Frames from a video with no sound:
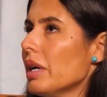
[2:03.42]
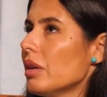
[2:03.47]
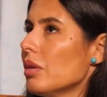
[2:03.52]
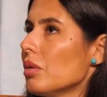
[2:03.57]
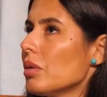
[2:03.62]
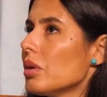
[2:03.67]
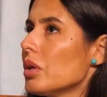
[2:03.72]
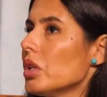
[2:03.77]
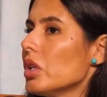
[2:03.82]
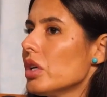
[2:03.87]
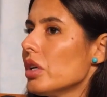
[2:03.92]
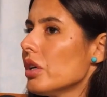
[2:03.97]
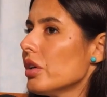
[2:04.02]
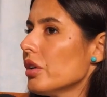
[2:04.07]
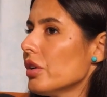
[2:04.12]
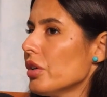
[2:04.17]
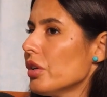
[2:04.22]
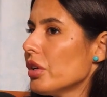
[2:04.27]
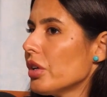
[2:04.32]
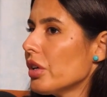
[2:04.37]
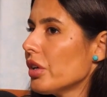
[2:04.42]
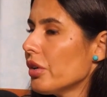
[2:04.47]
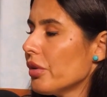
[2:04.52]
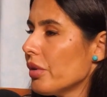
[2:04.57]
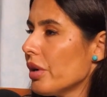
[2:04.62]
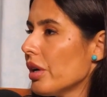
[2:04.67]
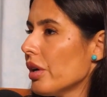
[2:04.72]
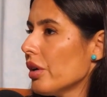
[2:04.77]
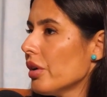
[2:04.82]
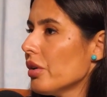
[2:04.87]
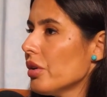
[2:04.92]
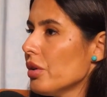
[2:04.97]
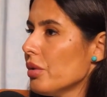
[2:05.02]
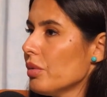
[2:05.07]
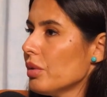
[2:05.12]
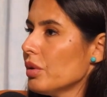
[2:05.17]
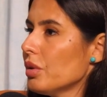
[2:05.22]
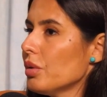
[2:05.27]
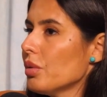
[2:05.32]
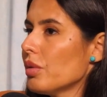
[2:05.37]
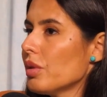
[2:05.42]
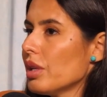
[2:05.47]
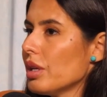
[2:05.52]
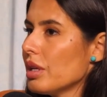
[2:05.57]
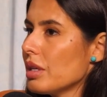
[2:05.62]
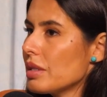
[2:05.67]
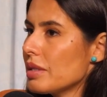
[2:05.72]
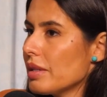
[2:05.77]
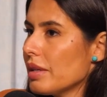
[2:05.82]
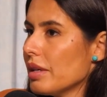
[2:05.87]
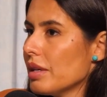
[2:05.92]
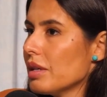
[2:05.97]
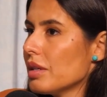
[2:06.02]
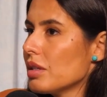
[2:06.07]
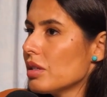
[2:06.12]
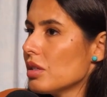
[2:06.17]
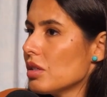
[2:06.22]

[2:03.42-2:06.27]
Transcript: I know earlier in your career, you would do things like